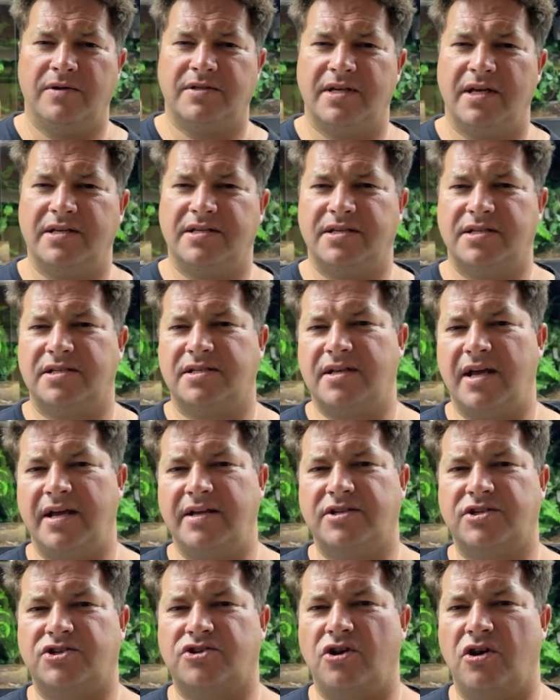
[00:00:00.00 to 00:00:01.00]
Also, Stay
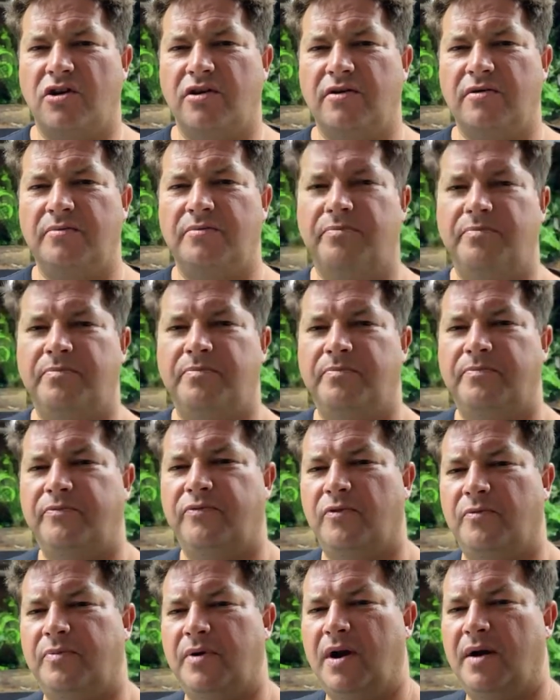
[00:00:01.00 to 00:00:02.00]
Strong
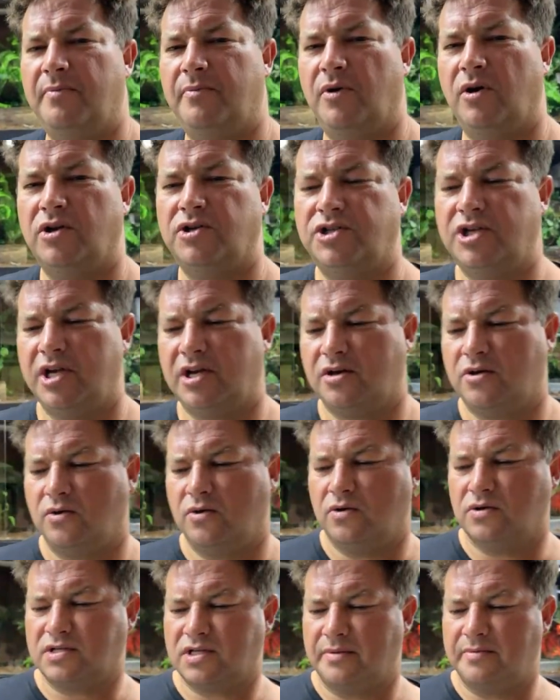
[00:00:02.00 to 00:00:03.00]
for Brian Barczyk
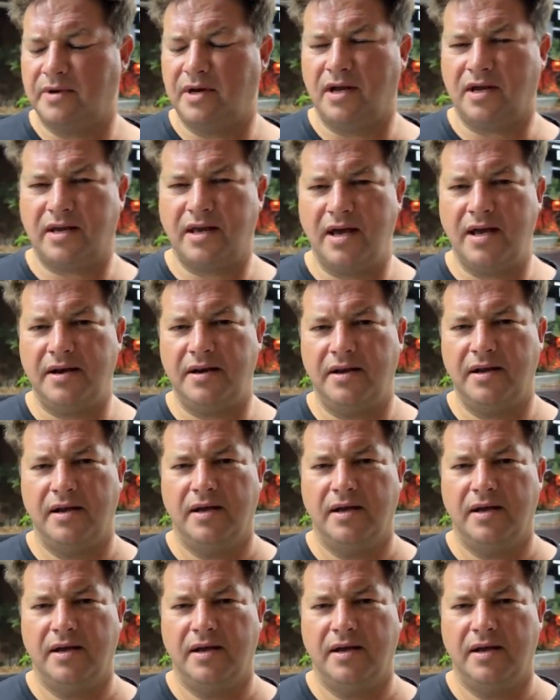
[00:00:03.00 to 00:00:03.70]
or something like that.